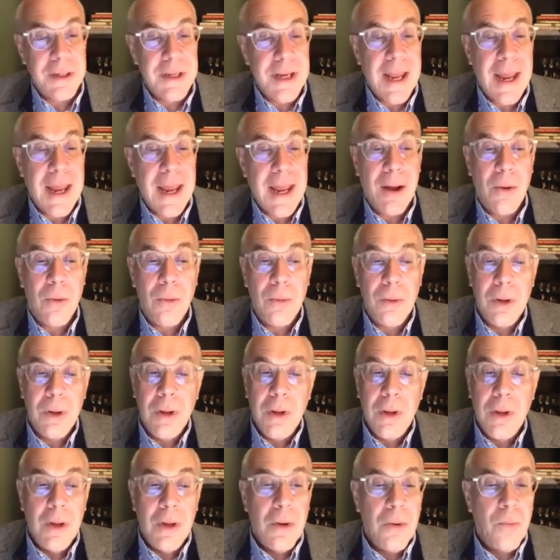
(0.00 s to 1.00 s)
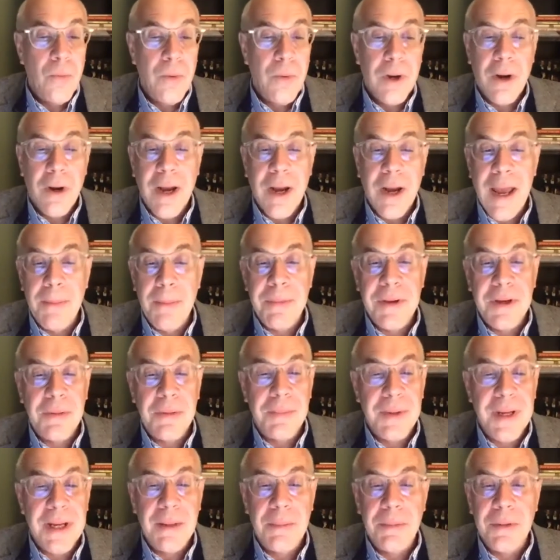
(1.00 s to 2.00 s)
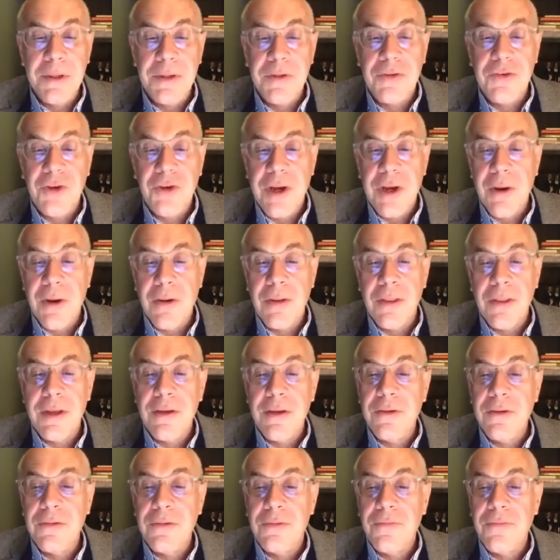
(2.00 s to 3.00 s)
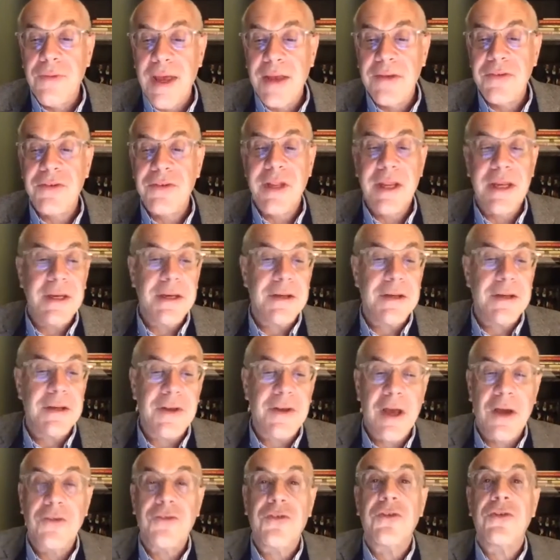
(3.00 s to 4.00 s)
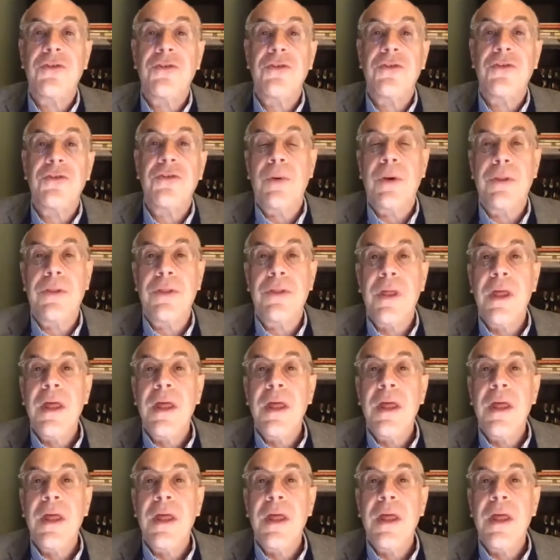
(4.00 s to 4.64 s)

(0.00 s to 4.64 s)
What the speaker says: Now, we're happy to be able to share these fascinating discussions with